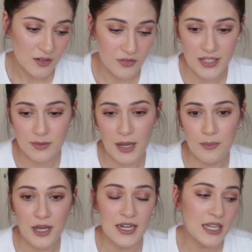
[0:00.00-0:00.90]
fix my
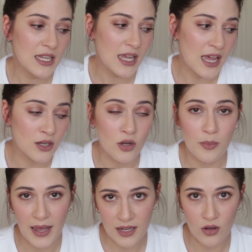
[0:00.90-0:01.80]
bunny, and go
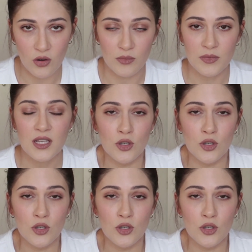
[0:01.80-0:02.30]
back home.